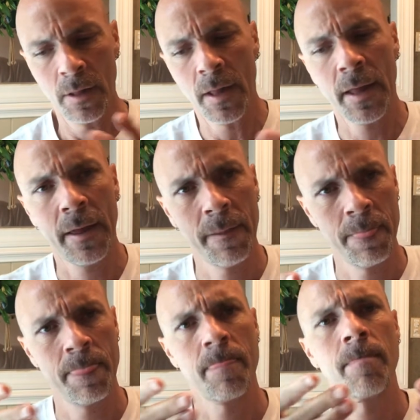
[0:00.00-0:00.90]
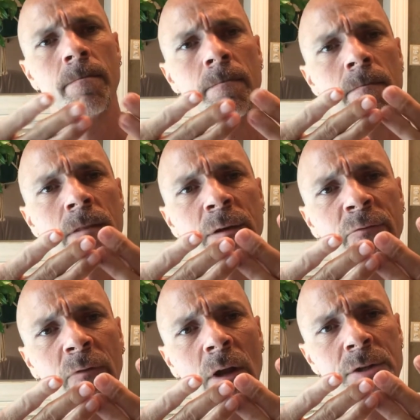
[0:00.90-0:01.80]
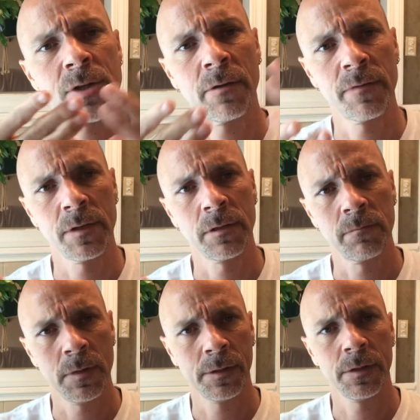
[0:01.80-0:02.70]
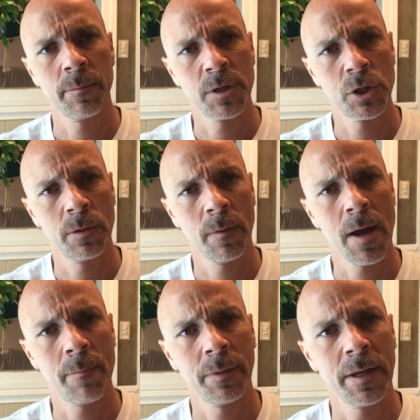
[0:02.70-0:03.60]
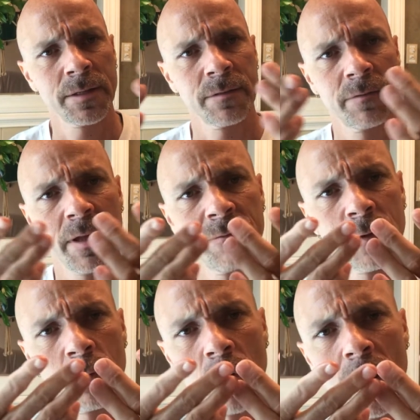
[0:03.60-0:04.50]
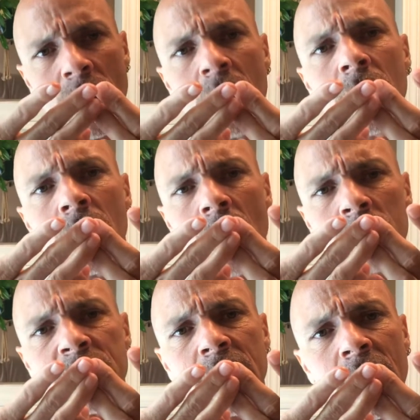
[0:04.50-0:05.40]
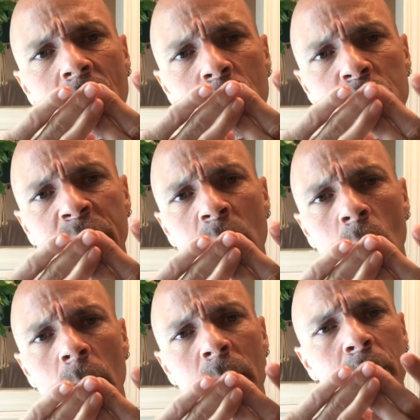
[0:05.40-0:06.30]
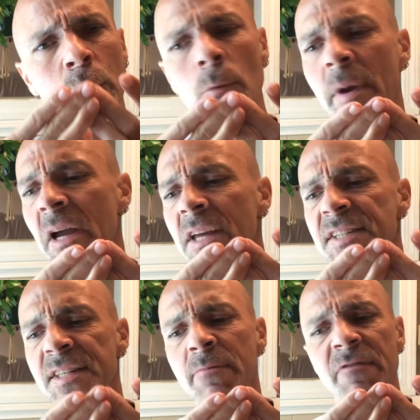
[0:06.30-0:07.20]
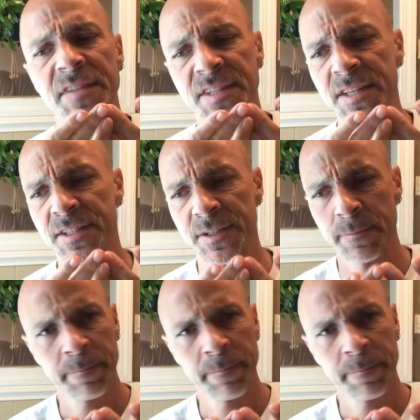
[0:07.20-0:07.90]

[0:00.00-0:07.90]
And the front of the ilium ischium complex of left and right come together to form the pubic symphysis.